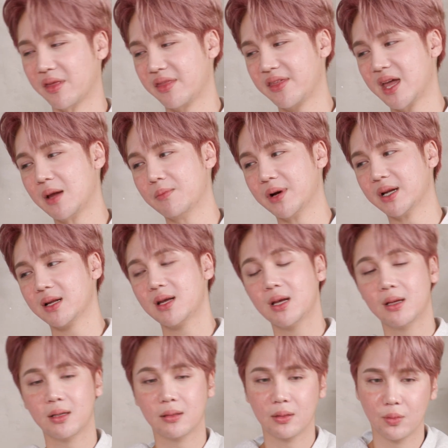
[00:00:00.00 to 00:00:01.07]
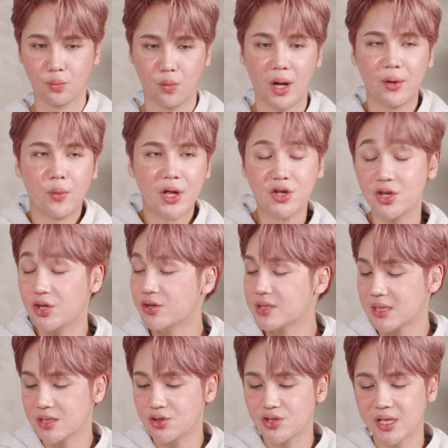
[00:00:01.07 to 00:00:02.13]
of the thing, but one way you can use
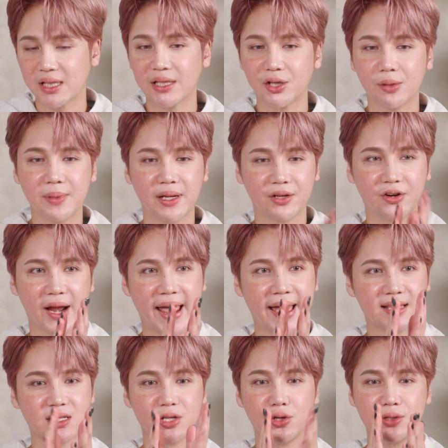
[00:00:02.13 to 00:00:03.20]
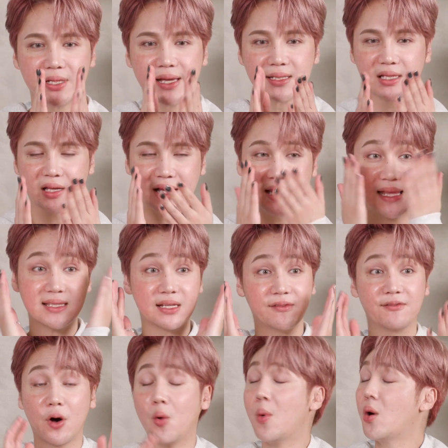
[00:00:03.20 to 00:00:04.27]
it is using a little bit in your hands and using it as like a cleansing
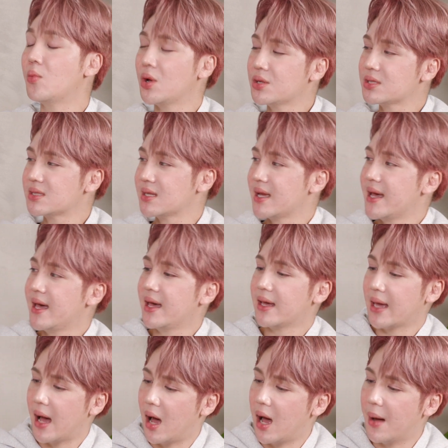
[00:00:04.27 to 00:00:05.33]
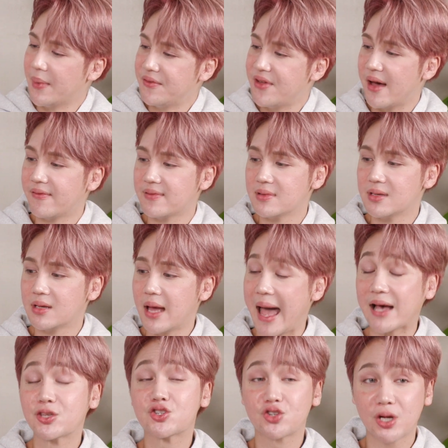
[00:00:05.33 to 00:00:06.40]
foam almost. If you have
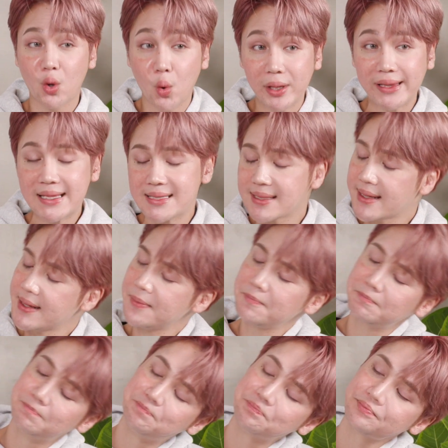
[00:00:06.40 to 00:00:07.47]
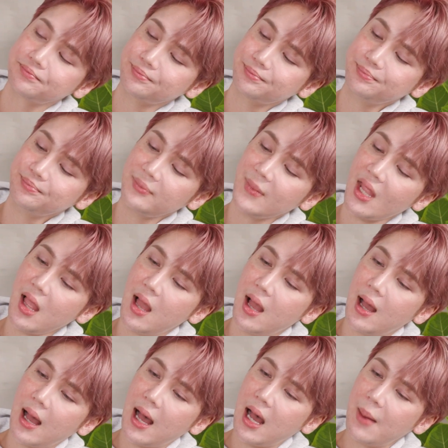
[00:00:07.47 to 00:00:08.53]
extra oily skin.
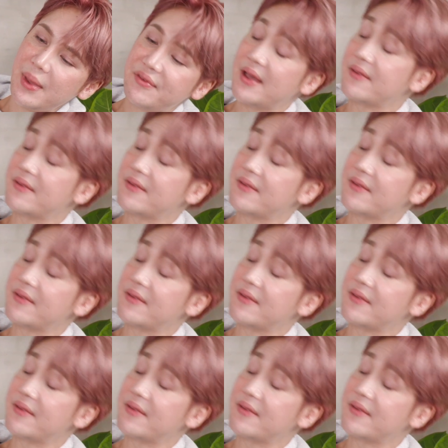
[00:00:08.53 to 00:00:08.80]
If